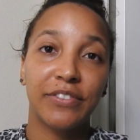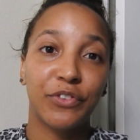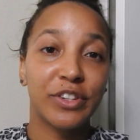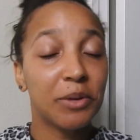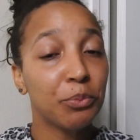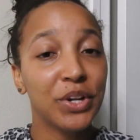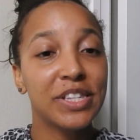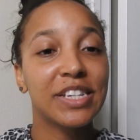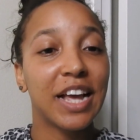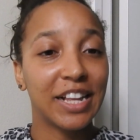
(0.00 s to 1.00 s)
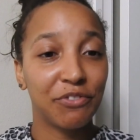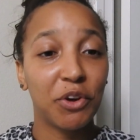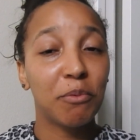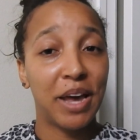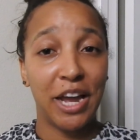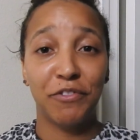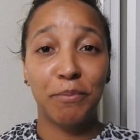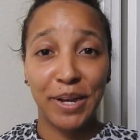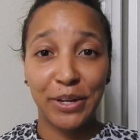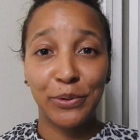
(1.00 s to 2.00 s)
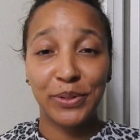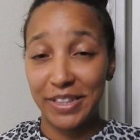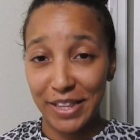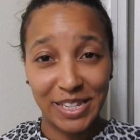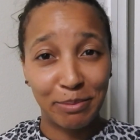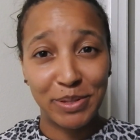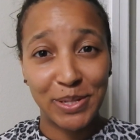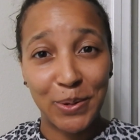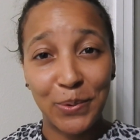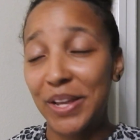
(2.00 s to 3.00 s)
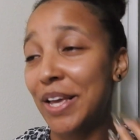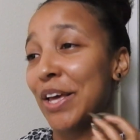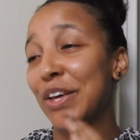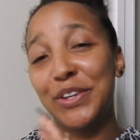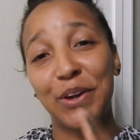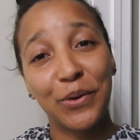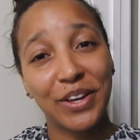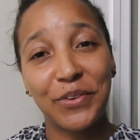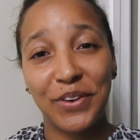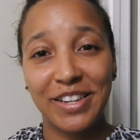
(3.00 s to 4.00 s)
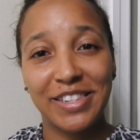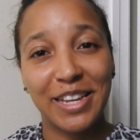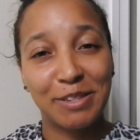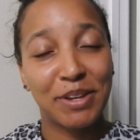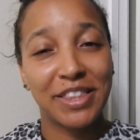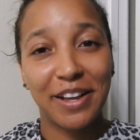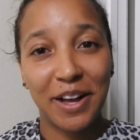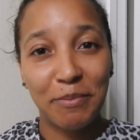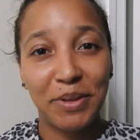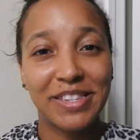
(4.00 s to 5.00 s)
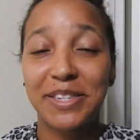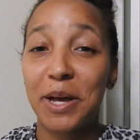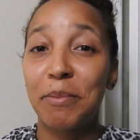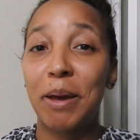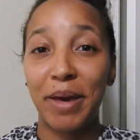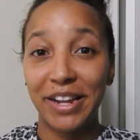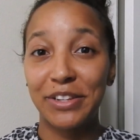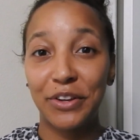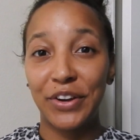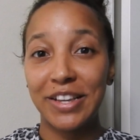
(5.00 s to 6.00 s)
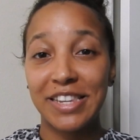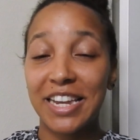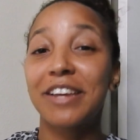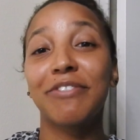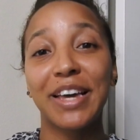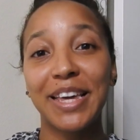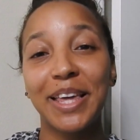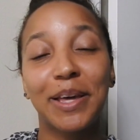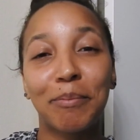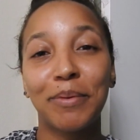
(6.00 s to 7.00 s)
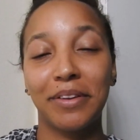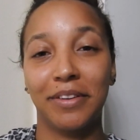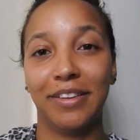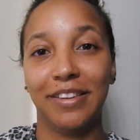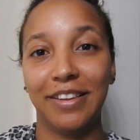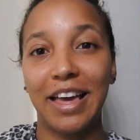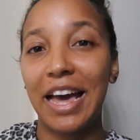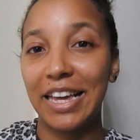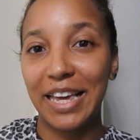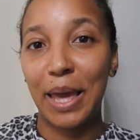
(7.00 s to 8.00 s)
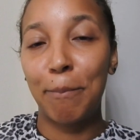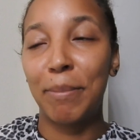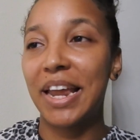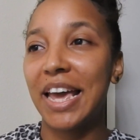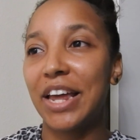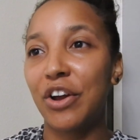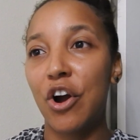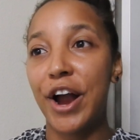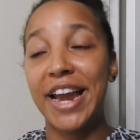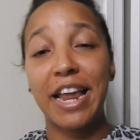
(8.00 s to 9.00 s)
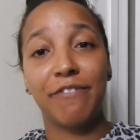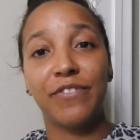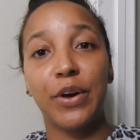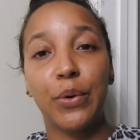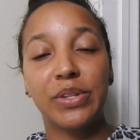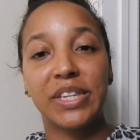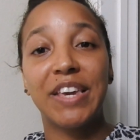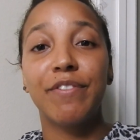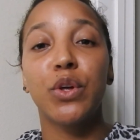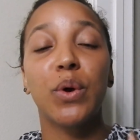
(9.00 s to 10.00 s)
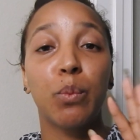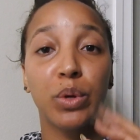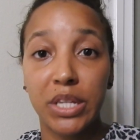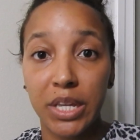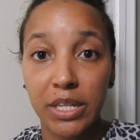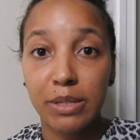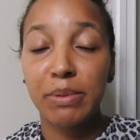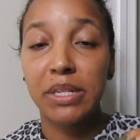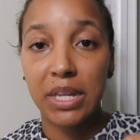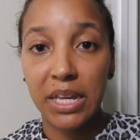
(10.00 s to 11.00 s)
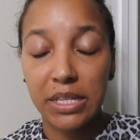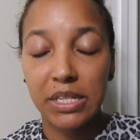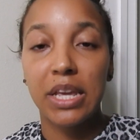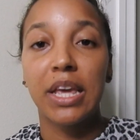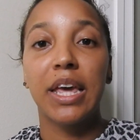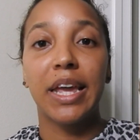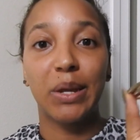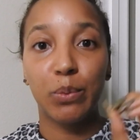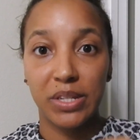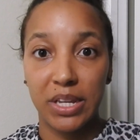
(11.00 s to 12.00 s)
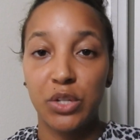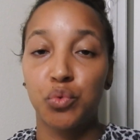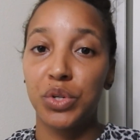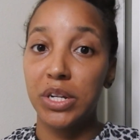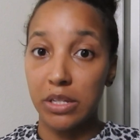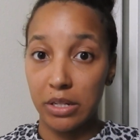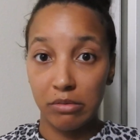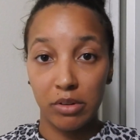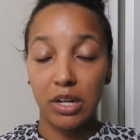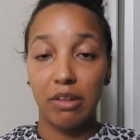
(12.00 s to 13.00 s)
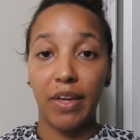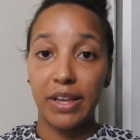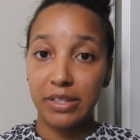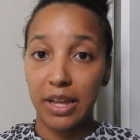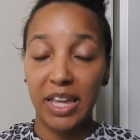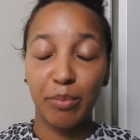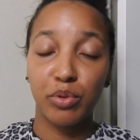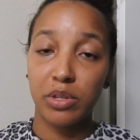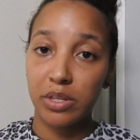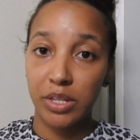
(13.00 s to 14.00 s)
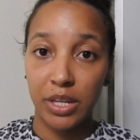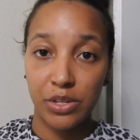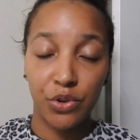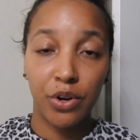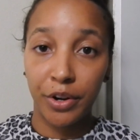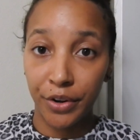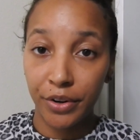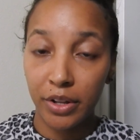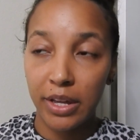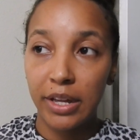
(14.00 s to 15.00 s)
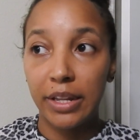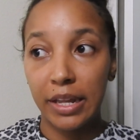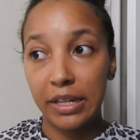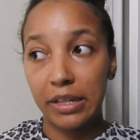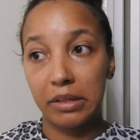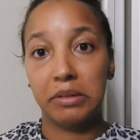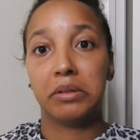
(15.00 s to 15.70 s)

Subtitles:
for some reason I felt bad for Michael in this episode. Y'all can criticize me in the comments and tell me I'm acting crazy, and if I am, but I had a heart, and I felt, even though it was his mistakes and it was his reason that he's not able to see his daughter, like,